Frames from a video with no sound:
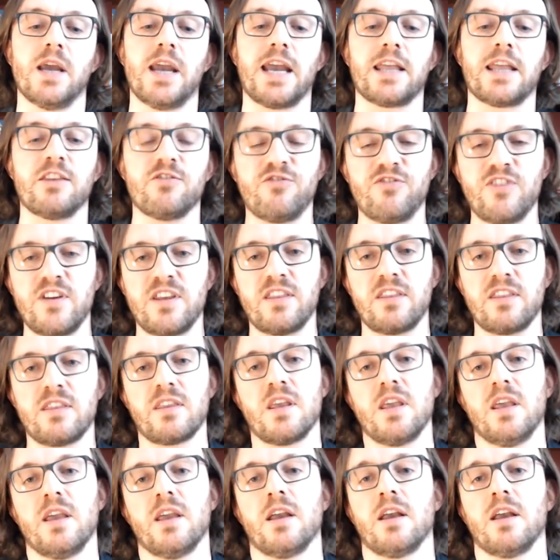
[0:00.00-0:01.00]
And the fifth
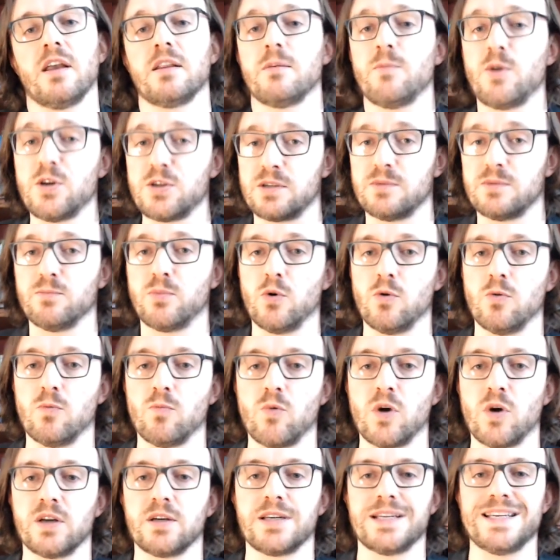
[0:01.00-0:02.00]
and the most important
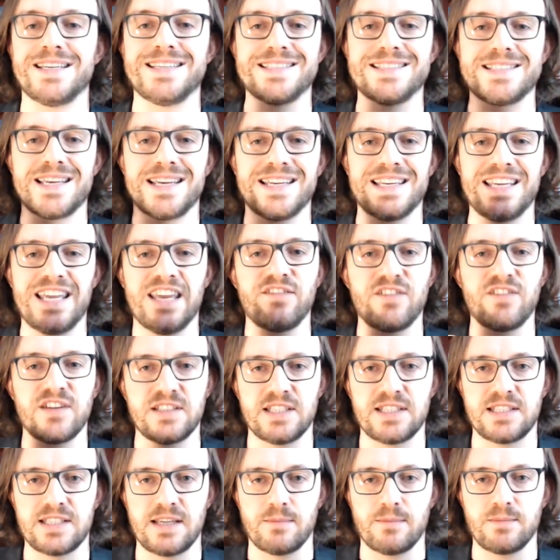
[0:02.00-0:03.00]
one is give in
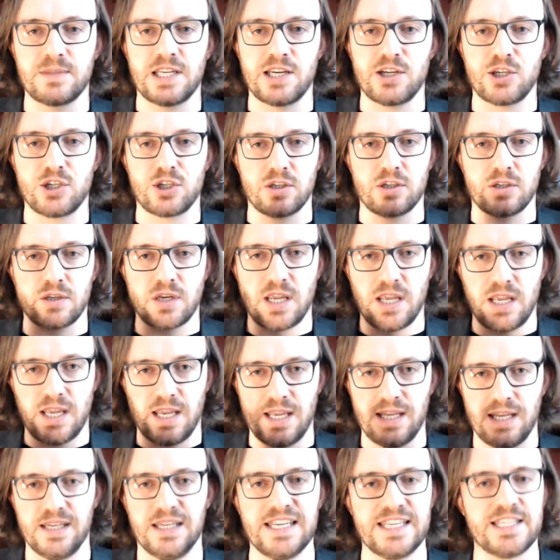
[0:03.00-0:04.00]
to temptation
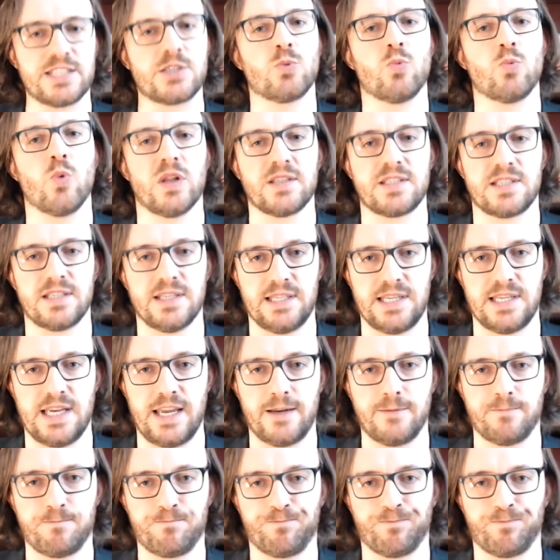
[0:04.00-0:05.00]
at least once a
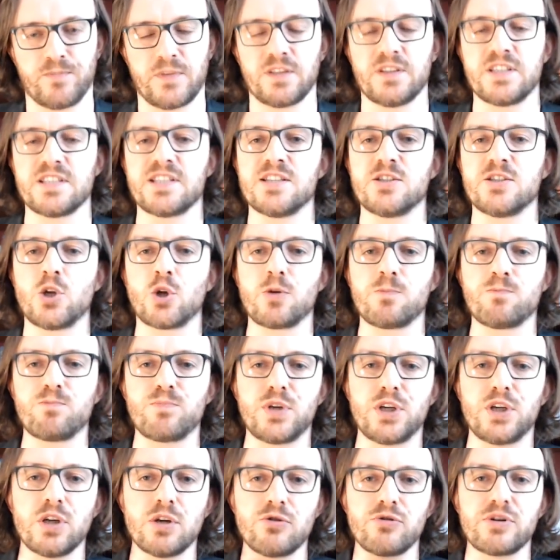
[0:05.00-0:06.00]
day. This is not a
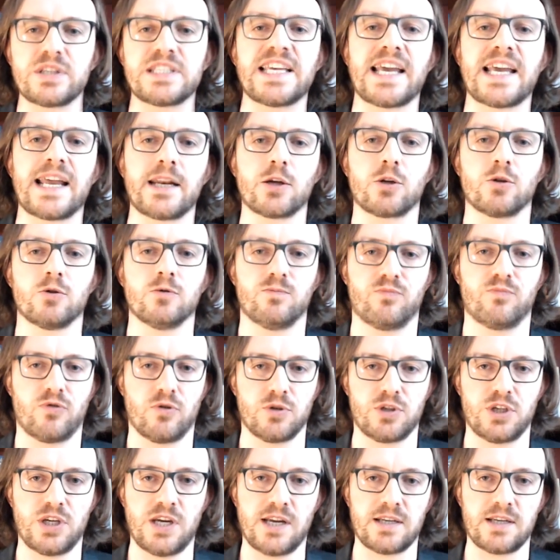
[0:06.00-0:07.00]
puritanical
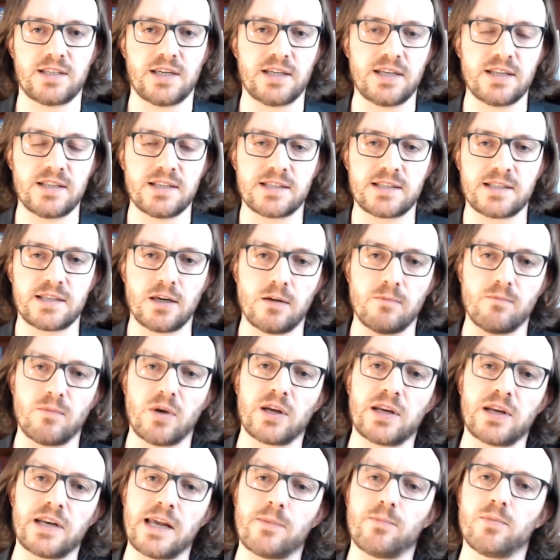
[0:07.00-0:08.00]
project. I didn't start
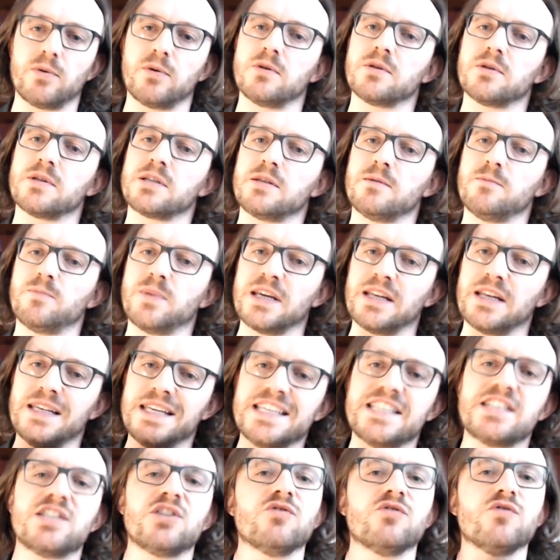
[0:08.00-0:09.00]
Mindapples to be a
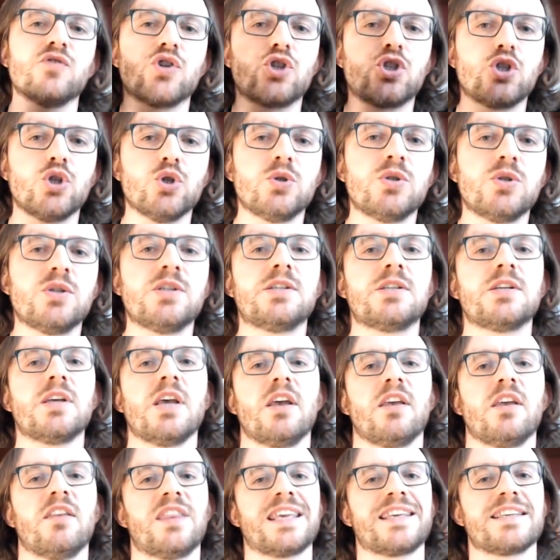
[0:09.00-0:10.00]
list of shoulds,
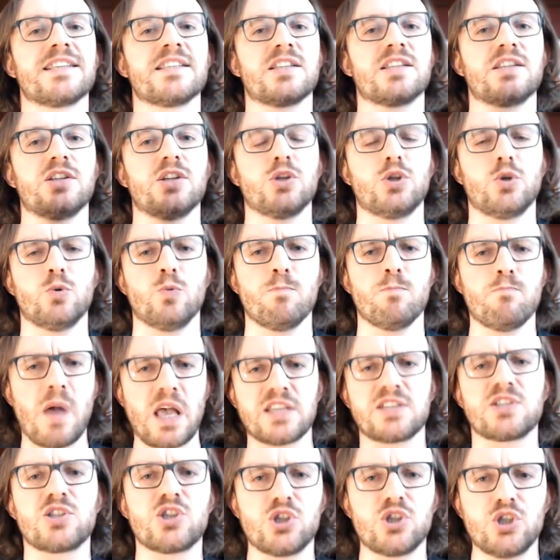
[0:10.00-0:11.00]
things that you
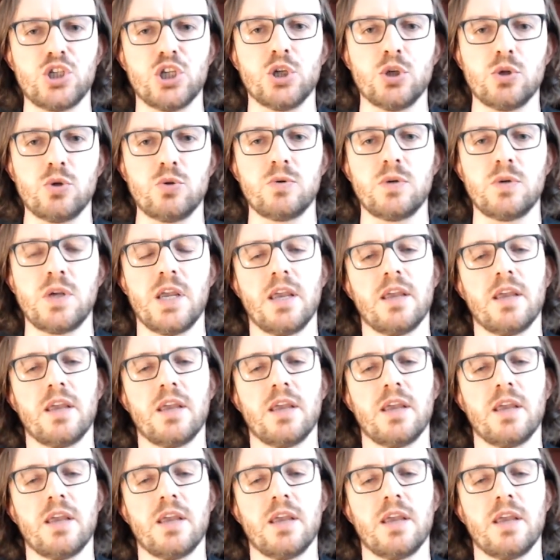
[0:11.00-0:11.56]
must do.